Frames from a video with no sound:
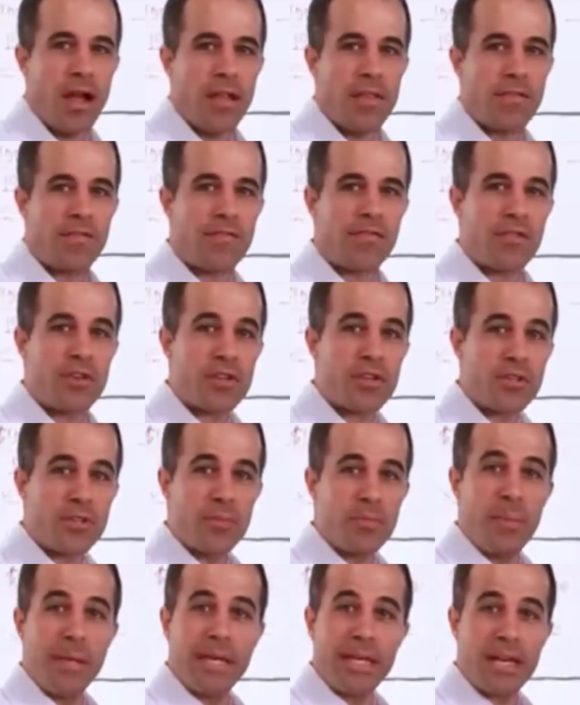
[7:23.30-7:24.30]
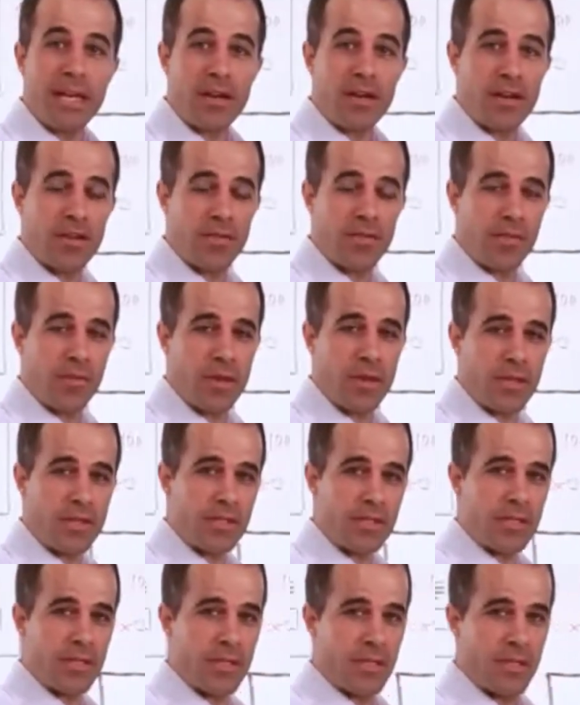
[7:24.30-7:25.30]
The first big area of
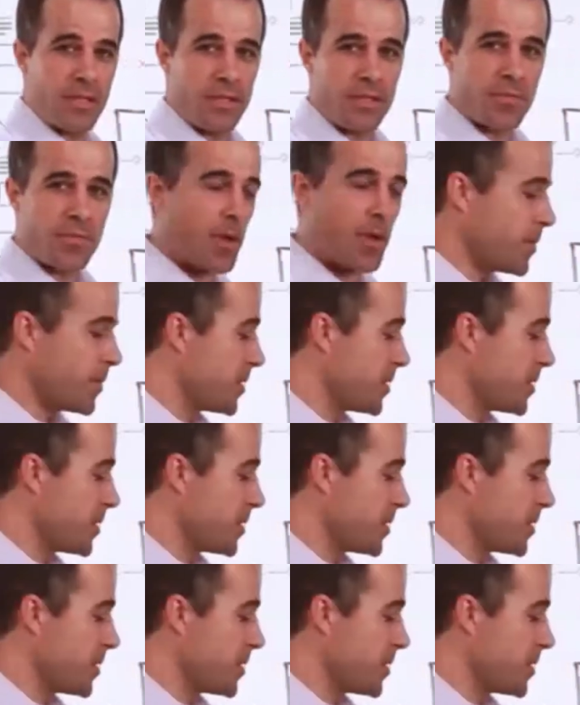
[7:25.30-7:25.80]
waste in small